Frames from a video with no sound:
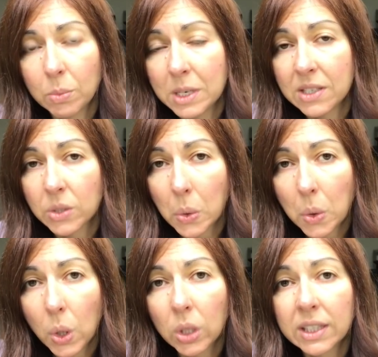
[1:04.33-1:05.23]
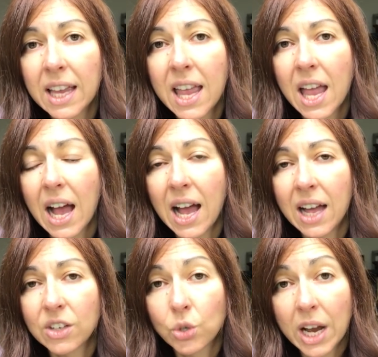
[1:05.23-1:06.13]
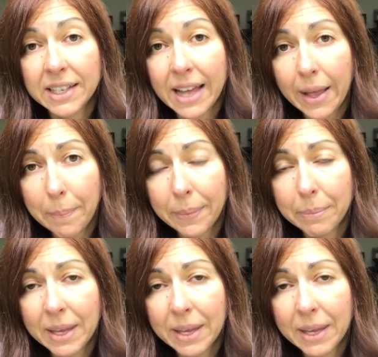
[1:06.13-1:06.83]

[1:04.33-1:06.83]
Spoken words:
to be sold, dried up.